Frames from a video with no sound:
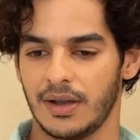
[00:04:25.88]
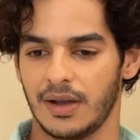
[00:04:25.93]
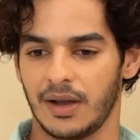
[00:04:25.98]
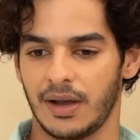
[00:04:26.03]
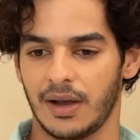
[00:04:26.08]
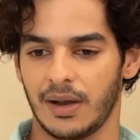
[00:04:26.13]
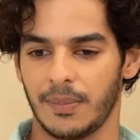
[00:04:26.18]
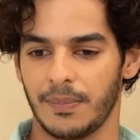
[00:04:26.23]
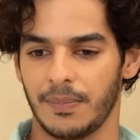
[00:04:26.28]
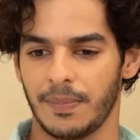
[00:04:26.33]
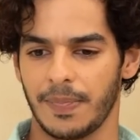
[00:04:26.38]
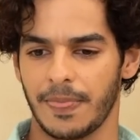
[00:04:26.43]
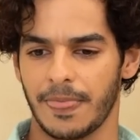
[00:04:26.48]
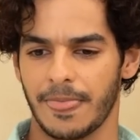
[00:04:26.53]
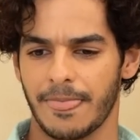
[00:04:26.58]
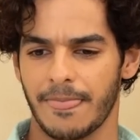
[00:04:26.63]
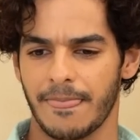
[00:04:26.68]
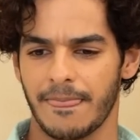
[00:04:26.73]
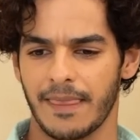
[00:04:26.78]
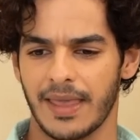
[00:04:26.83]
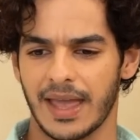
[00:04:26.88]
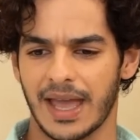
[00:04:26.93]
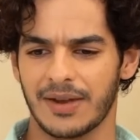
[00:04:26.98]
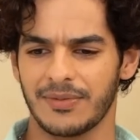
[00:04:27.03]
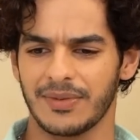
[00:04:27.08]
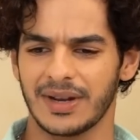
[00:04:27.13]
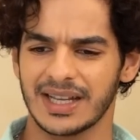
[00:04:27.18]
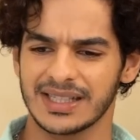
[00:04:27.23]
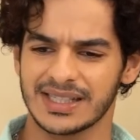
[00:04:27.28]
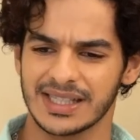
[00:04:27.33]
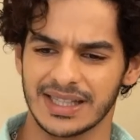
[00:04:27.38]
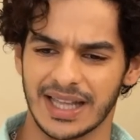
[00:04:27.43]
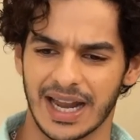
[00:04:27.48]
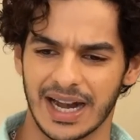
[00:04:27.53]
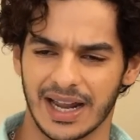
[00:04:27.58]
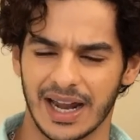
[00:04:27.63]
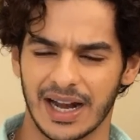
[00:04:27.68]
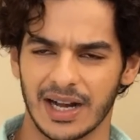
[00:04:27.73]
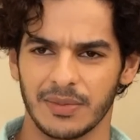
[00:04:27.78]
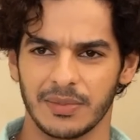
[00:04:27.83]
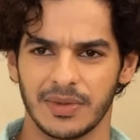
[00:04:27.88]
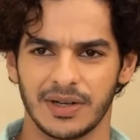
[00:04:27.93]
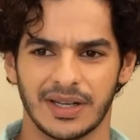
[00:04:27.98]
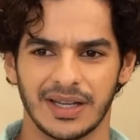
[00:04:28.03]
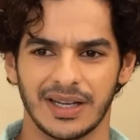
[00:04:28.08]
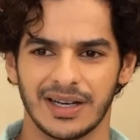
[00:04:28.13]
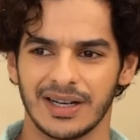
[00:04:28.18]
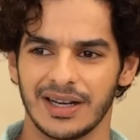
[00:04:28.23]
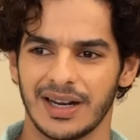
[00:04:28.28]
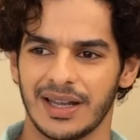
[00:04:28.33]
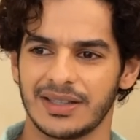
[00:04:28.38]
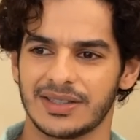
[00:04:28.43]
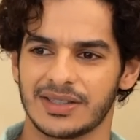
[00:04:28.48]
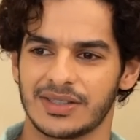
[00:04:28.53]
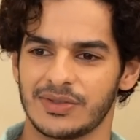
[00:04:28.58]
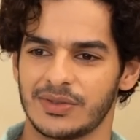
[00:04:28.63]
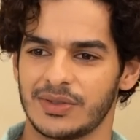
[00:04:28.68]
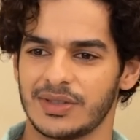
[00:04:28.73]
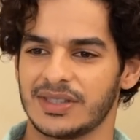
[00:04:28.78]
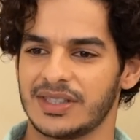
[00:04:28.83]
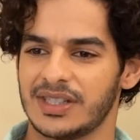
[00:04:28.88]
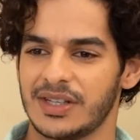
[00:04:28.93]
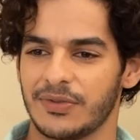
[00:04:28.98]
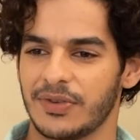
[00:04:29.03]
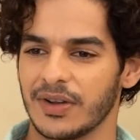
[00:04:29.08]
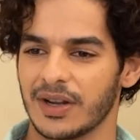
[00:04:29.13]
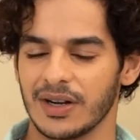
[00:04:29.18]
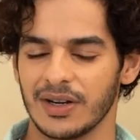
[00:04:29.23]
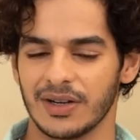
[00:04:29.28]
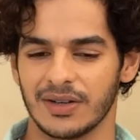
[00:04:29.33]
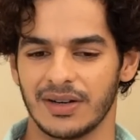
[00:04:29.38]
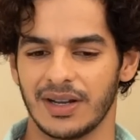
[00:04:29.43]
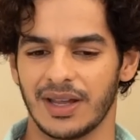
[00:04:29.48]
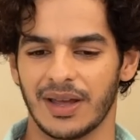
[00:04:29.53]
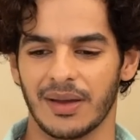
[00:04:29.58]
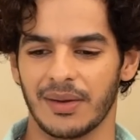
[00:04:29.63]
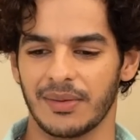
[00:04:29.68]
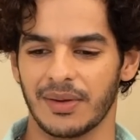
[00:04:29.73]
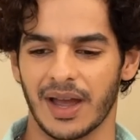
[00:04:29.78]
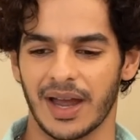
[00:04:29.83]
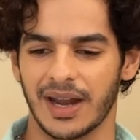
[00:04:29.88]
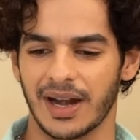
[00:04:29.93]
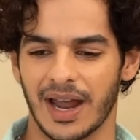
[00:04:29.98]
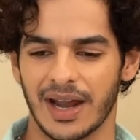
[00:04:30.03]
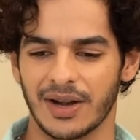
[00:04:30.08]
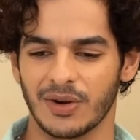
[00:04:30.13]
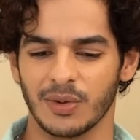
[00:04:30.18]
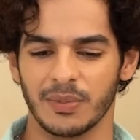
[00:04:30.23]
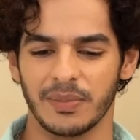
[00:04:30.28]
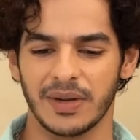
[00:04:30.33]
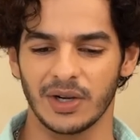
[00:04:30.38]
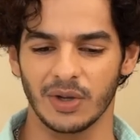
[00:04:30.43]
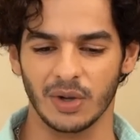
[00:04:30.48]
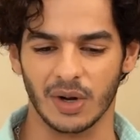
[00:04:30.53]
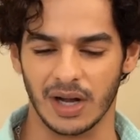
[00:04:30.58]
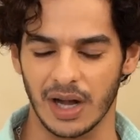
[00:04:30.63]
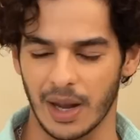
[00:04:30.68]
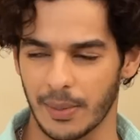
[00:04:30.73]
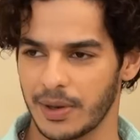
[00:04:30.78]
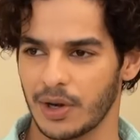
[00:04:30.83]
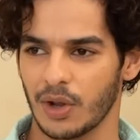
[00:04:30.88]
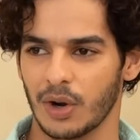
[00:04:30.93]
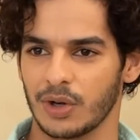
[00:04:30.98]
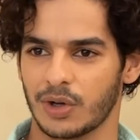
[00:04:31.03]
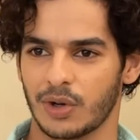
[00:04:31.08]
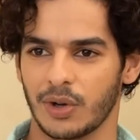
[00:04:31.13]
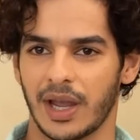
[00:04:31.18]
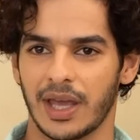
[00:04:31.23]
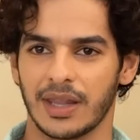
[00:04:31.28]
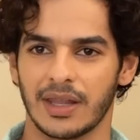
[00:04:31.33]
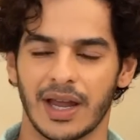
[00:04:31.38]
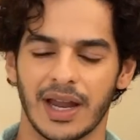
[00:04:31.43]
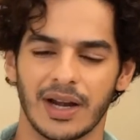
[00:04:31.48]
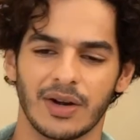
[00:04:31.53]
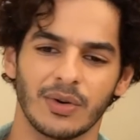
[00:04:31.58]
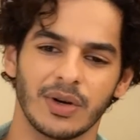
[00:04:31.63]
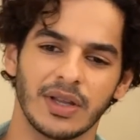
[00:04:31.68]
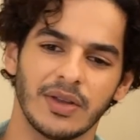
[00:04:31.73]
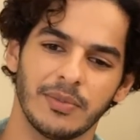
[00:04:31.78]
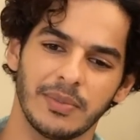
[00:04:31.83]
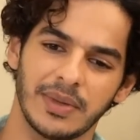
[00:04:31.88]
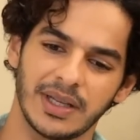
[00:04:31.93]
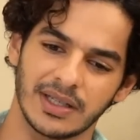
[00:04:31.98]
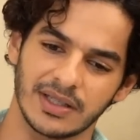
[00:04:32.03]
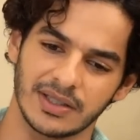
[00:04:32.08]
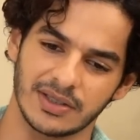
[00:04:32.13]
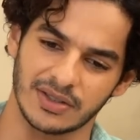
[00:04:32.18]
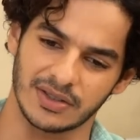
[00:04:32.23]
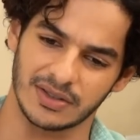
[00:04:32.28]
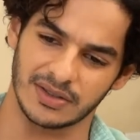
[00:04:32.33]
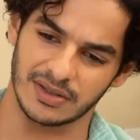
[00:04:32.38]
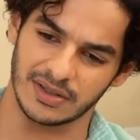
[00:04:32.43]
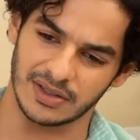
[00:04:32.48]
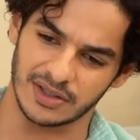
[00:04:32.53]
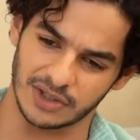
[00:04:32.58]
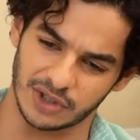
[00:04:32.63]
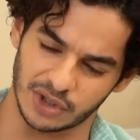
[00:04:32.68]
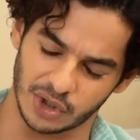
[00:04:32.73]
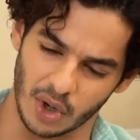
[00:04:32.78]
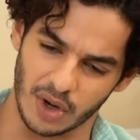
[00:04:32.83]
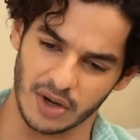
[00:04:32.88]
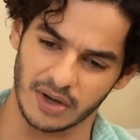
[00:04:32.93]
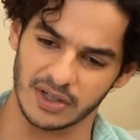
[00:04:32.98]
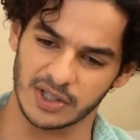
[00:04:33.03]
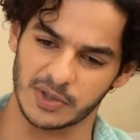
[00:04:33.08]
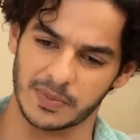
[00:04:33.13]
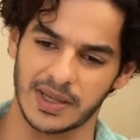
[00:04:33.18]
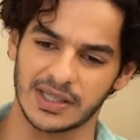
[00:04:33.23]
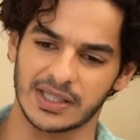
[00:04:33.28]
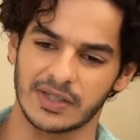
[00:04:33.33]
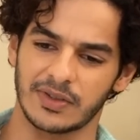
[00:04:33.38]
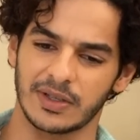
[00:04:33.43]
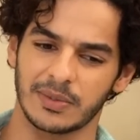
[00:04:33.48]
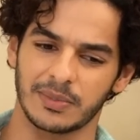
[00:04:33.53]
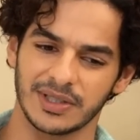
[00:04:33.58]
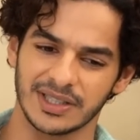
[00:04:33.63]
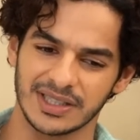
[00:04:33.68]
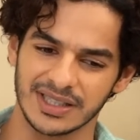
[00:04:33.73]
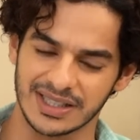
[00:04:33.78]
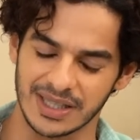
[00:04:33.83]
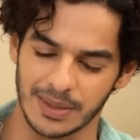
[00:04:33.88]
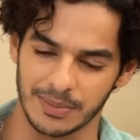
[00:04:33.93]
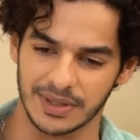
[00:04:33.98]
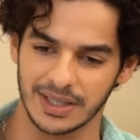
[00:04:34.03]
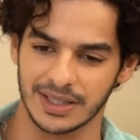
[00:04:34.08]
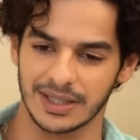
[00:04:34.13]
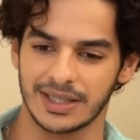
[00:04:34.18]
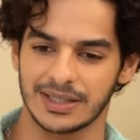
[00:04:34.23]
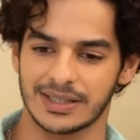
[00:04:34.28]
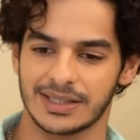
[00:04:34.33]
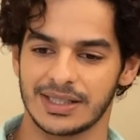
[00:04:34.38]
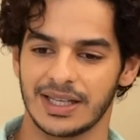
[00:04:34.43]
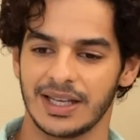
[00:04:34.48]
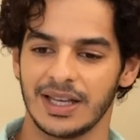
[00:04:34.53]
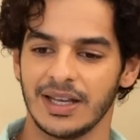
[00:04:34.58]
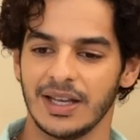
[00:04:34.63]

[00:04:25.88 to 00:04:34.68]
Um, and when I say that kind of material, it's it's difficult. I, I don't mean to club it all together. I don't even mean genre specific, but just something that's